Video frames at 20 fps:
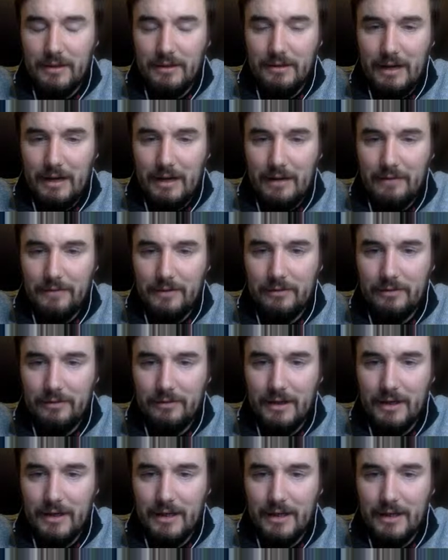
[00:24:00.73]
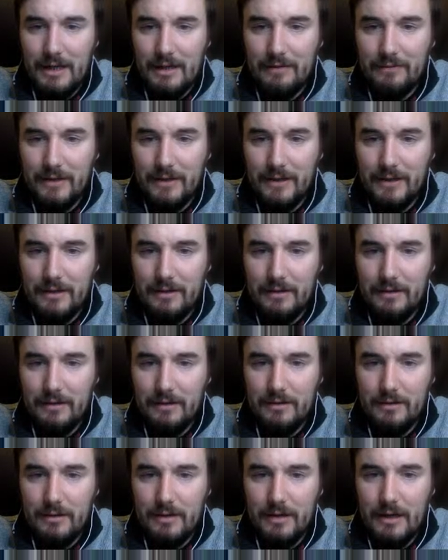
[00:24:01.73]
then you have these like kind of like
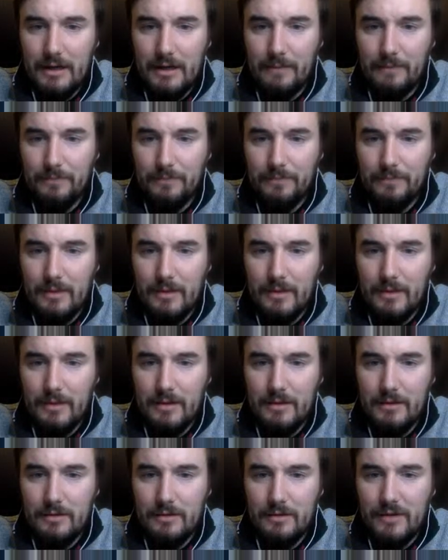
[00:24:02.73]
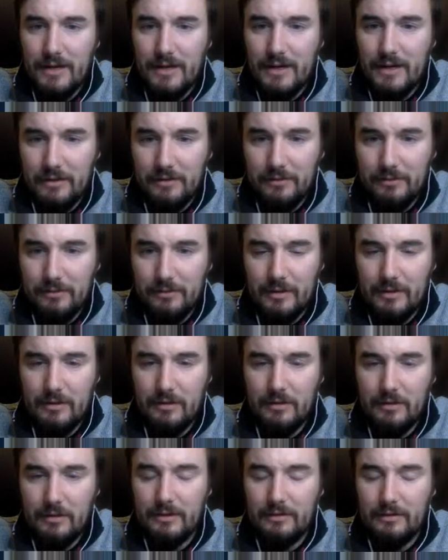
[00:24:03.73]
tricusp, or
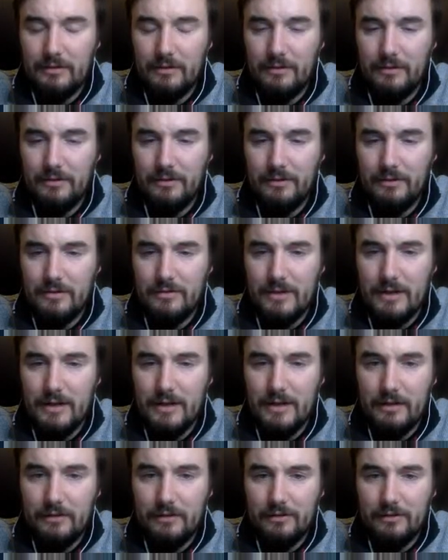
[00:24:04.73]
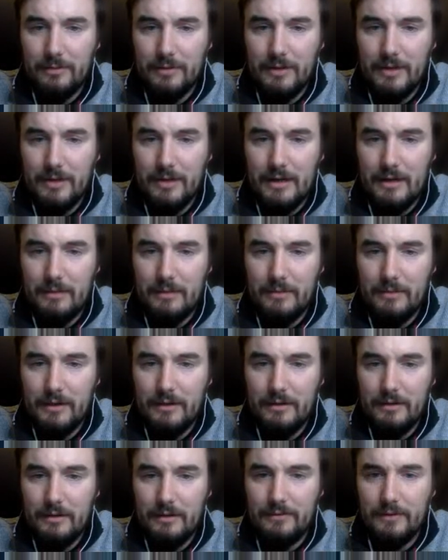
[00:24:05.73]
it looks like a tricusp. Like
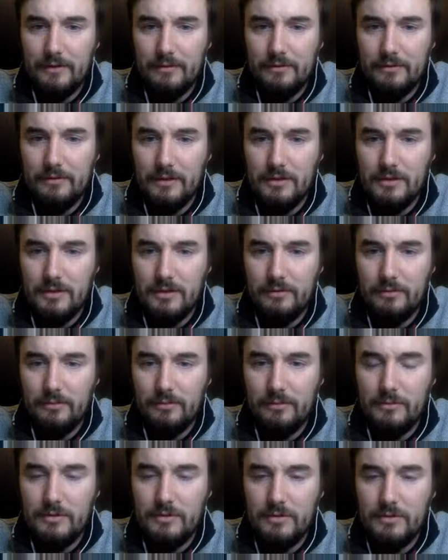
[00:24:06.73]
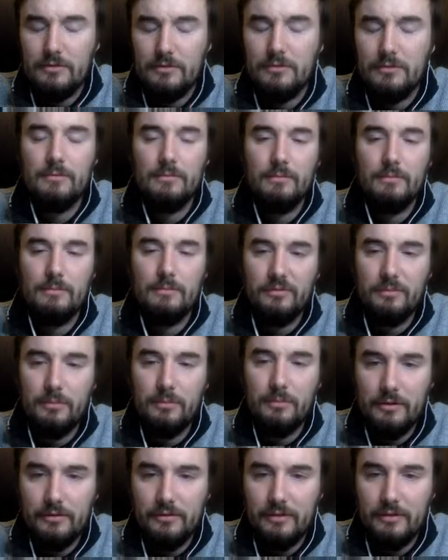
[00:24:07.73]
you have these like two
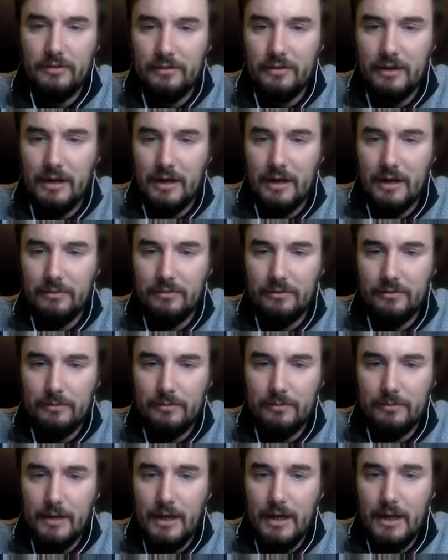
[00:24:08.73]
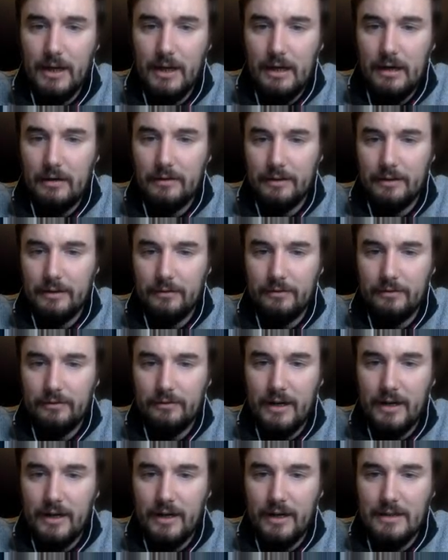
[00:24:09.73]
smaller size cups on either
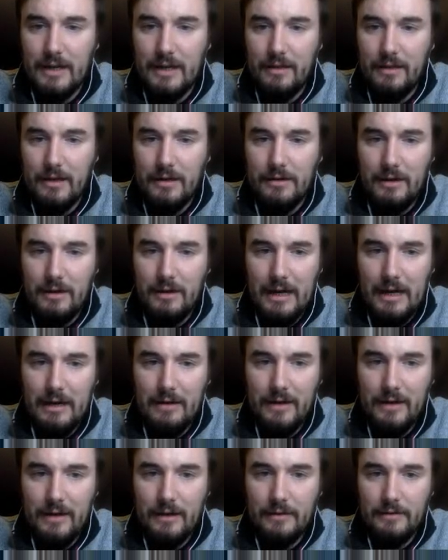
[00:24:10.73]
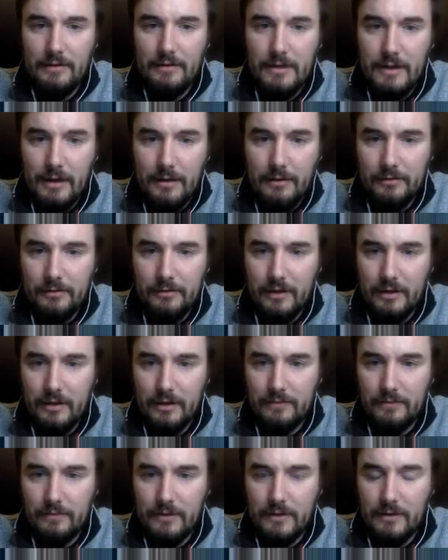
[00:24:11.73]
side, and then you have another set
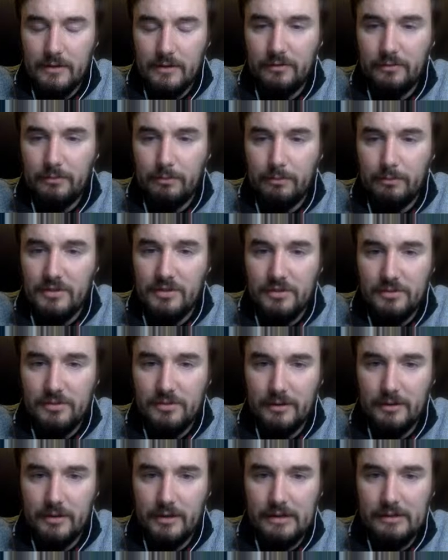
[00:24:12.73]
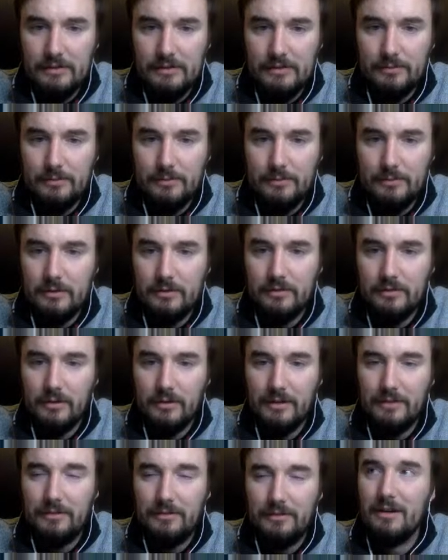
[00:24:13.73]
of much smaller cusps. so
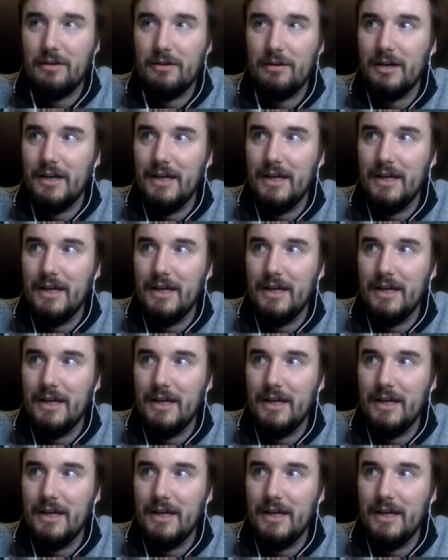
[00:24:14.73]
that's like,